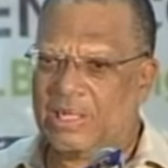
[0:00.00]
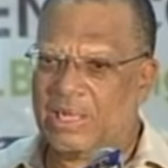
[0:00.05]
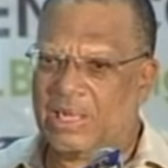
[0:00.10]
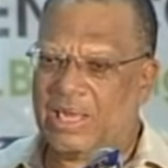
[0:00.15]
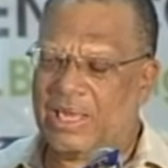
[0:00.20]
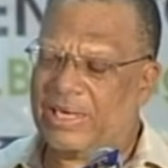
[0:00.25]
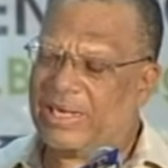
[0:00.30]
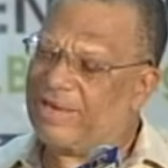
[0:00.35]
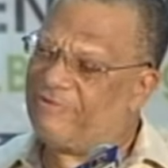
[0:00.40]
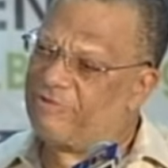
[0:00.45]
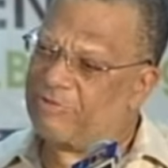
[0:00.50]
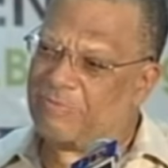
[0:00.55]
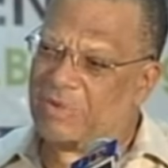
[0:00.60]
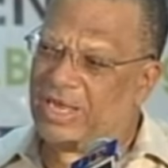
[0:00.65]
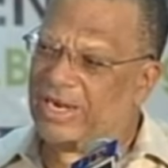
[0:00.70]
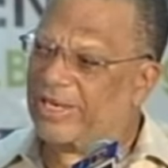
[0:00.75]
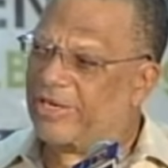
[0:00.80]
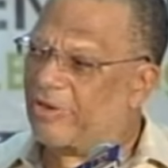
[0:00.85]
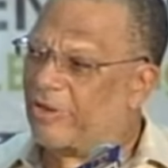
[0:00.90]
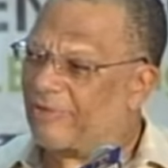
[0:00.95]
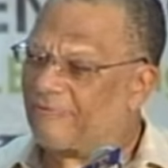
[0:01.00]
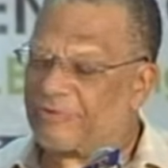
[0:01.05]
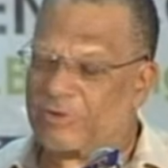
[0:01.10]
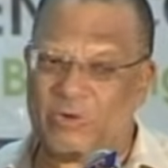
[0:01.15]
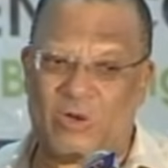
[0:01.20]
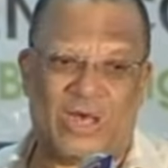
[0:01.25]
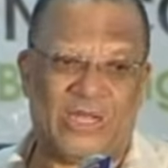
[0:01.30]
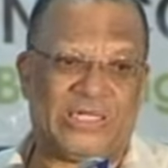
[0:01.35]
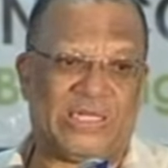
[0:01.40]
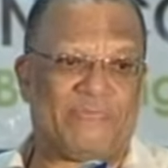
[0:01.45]
And everybody know if you
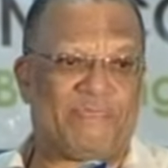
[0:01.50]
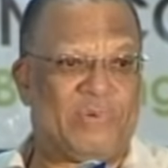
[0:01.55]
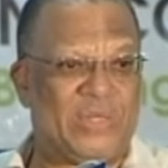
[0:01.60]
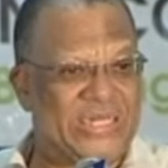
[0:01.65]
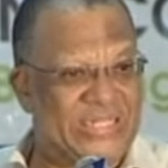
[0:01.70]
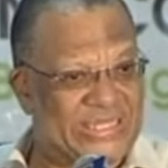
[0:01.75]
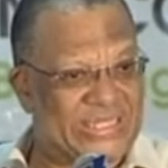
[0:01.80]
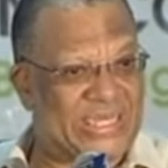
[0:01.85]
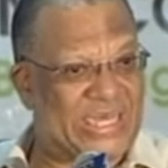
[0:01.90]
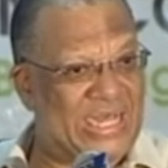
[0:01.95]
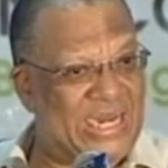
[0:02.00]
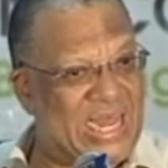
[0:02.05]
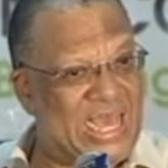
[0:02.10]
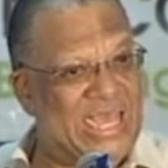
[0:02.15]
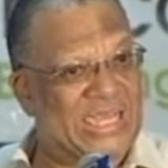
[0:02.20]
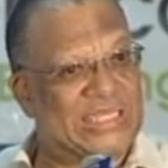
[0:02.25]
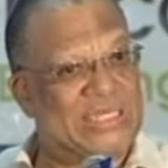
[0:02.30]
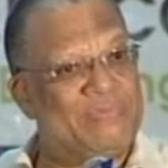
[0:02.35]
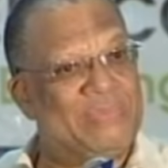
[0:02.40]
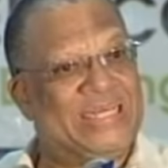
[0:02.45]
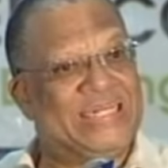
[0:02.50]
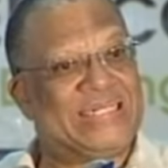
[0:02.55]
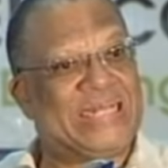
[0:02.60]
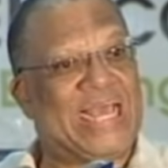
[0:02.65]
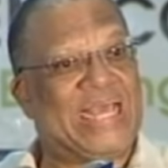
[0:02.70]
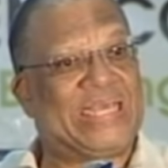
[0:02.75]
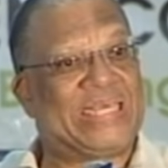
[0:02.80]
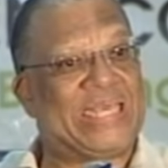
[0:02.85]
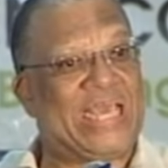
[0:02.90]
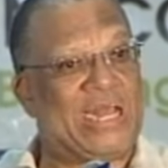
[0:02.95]
want a political argument,
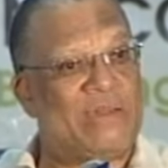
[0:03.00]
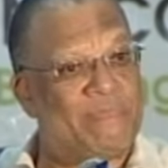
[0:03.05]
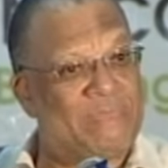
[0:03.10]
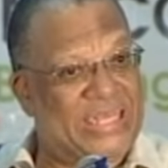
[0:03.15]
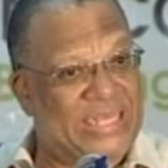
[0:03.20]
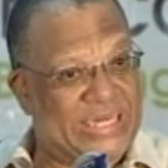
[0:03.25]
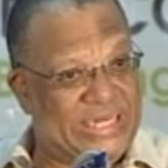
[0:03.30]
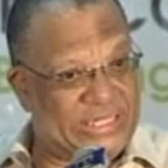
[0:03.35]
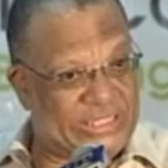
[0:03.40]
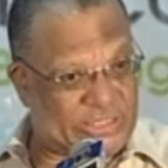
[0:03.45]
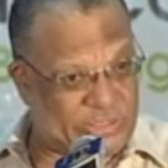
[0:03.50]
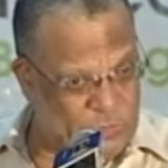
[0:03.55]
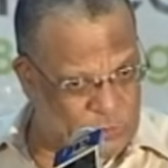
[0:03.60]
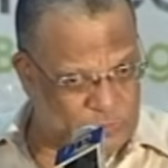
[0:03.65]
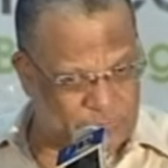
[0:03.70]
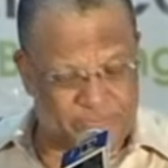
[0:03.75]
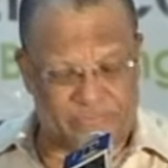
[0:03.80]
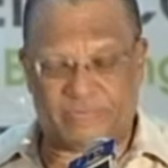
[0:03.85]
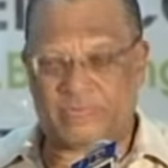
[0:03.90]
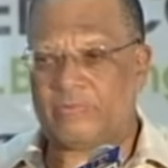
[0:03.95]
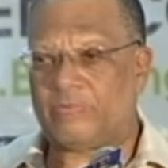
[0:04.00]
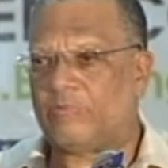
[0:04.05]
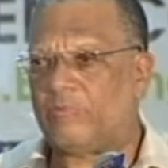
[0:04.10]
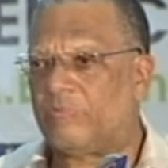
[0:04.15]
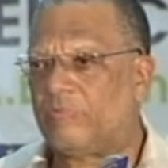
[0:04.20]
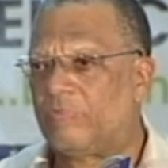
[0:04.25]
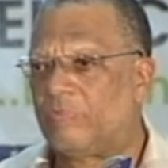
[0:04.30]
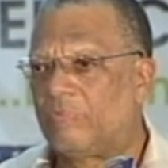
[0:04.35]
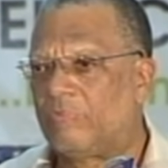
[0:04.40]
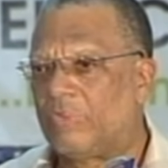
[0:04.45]
I can be in it too.
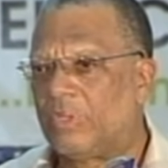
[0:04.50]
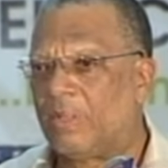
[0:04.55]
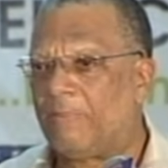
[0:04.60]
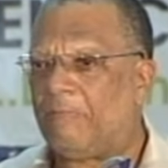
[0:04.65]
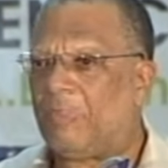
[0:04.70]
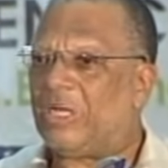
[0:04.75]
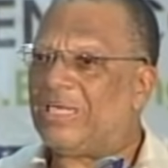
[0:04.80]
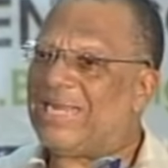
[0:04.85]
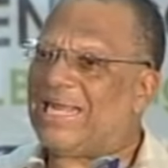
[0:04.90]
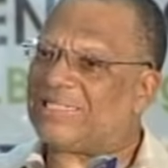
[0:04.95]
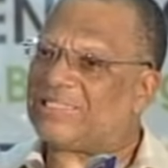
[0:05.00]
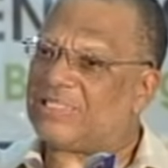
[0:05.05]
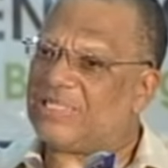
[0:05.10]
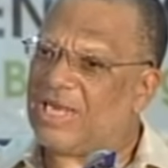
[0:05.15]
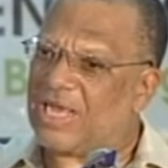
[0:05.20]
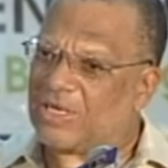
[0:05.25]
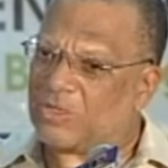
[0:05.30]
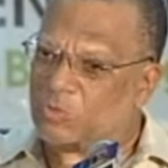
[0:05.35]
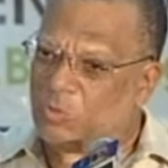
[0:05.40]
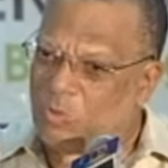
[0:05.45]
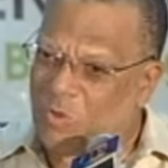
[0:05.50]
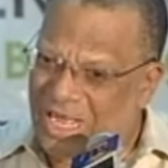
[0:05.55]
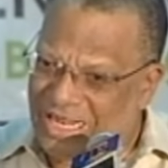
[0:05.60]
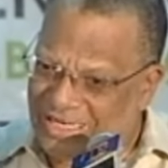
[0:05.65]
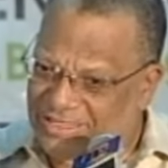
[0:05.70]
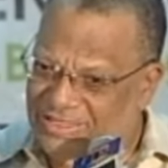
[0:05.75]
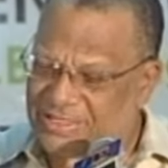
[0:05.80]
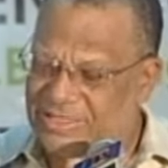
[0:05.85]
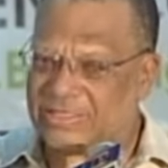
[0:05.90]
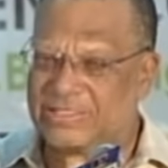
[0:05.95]
But that's not
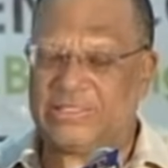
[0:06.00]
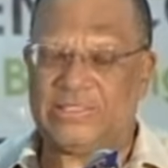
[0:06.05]
what